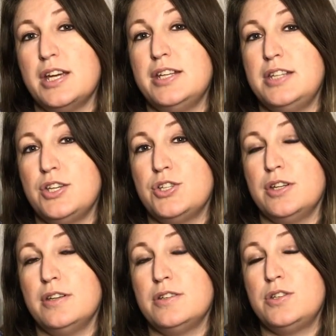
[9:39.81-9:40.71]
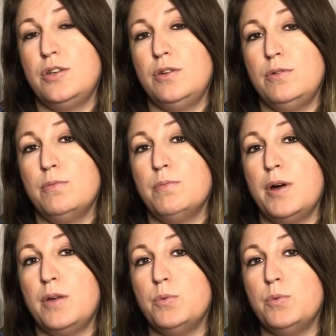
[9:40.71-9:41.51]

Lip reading: addition to my